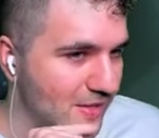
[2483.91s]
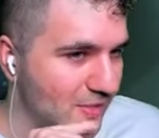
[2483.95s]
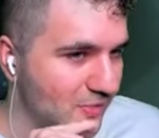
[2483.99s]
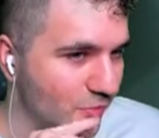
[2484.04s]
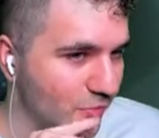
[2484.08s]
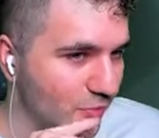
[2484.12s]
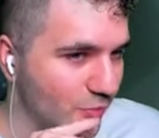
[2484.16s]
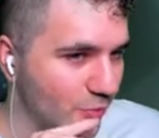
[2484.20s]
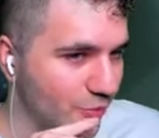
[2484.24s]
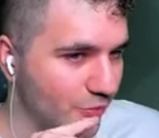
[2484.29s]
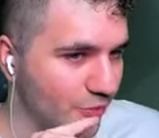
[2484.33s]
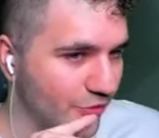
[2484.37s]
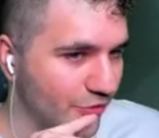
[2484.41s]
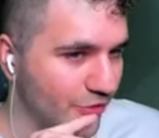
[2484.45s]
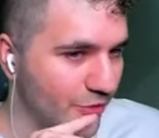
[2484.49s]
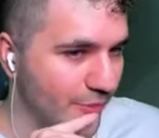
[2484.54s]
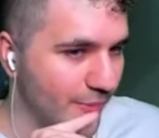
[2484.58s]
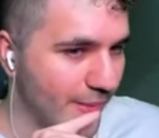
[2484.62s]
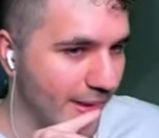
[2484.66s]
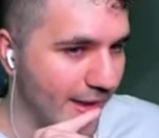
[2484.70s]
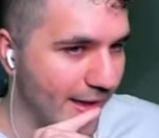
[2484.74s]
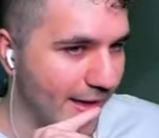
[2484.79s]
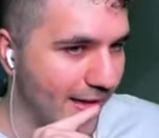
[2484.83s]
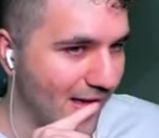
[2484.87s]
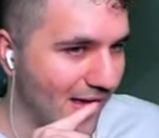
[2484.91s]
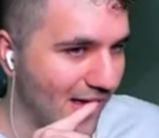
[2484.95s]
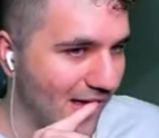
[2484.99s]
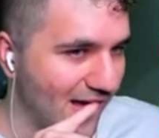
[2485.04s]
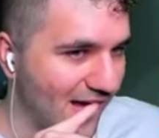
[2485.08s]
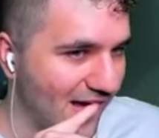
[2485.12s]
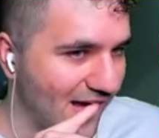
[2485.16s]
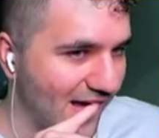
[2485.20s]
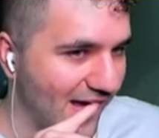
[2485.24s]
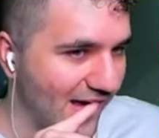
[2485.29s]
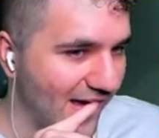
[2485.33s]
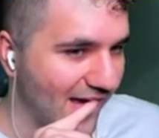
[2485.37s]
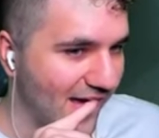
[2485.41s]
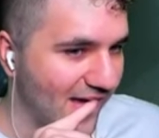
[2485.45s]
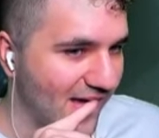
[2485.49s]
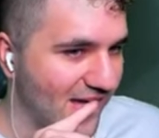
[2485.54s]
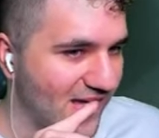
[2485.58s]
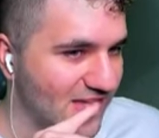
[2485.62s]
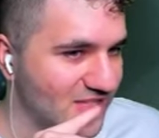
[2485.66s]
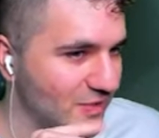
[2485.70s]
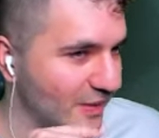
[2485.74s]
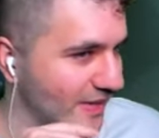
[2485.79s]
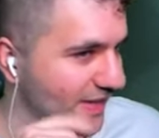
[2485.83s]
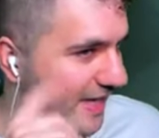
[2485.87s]
Ruin the Cravat. Okay.
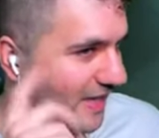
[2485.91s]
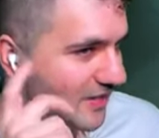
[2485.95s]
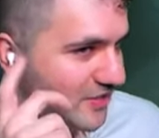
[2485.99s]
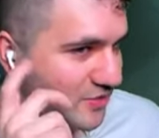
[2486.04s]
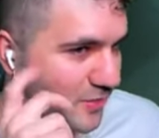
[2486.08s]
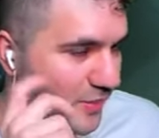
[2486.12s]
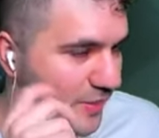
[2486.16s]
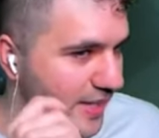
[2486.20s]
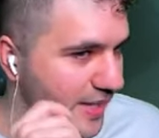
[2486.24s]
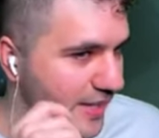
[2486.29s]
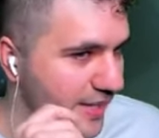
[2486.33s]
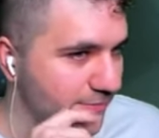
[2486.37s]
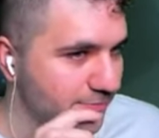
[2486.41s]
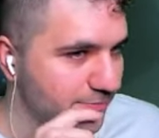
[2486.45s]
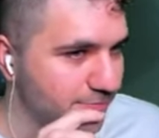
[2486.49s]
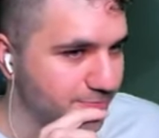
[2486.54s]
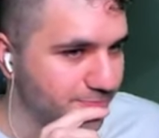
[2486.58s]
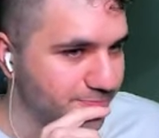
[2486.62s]
So I can't swing in.